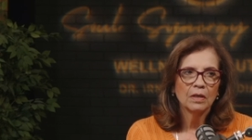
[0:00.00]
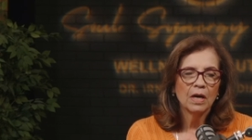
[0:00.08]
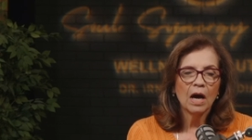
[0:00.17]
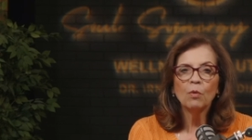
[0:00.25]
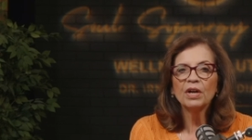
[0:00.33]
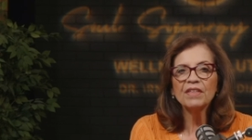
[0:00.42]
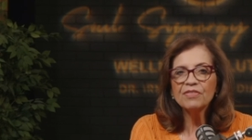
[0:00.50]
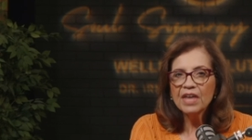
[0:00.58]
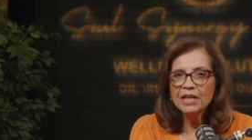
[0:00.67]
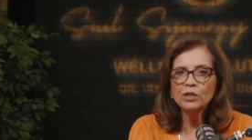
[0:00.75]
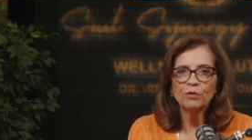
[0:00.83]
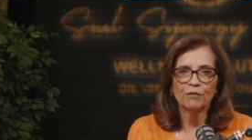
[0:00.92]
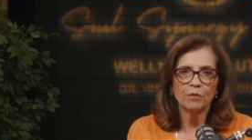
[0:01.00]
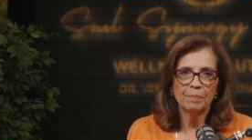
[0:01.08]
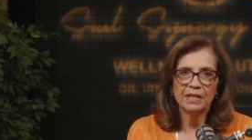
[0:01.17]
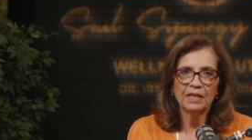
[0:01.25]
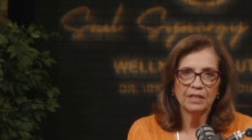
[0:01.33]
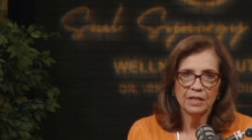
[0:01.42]
I want to thank you for
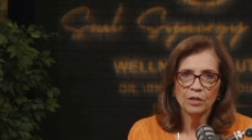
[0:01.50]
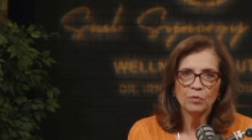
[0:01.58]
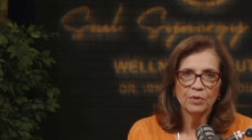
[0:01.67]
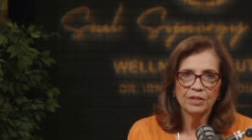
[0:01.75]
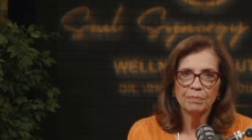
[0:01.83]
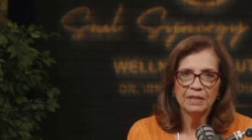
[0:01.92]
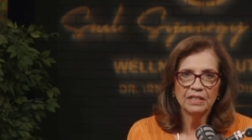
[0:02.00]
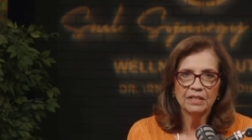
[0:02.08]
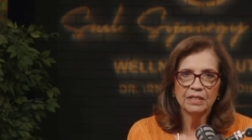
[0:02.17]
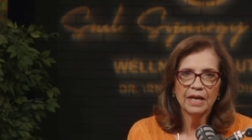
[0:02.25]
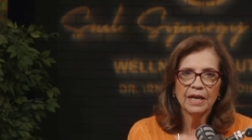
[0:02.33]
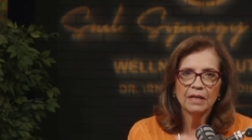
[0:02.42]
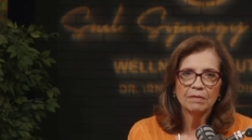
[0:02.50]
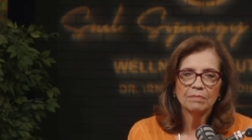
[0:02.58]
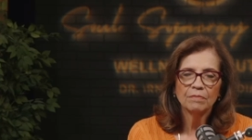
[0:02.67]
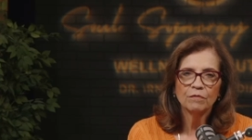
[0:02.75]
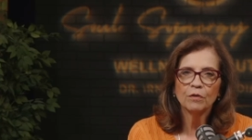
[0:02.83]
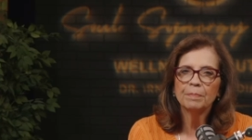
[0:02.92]
being here with me today,
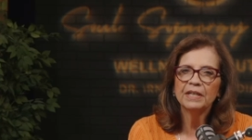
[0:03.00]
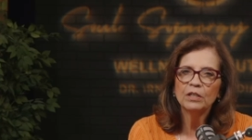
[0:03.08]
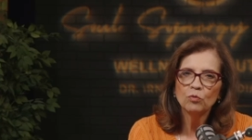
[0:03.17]
for being